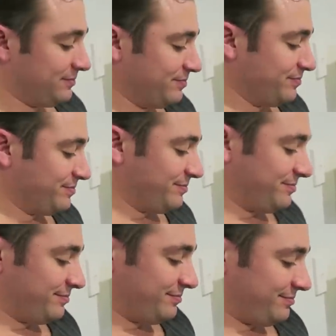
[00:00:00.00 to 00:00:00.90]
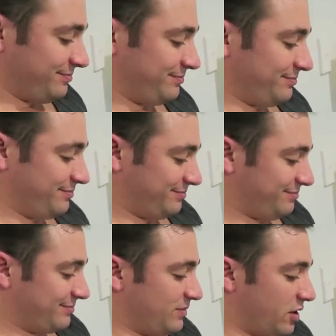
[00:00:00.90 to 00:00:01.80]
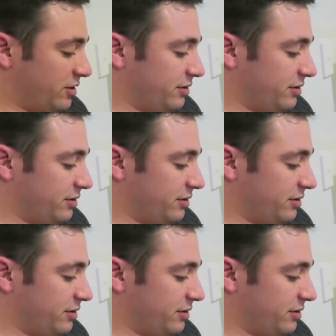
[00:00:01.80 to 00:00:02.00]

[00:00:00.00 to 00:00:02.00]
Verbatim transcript: What is this accent? Don't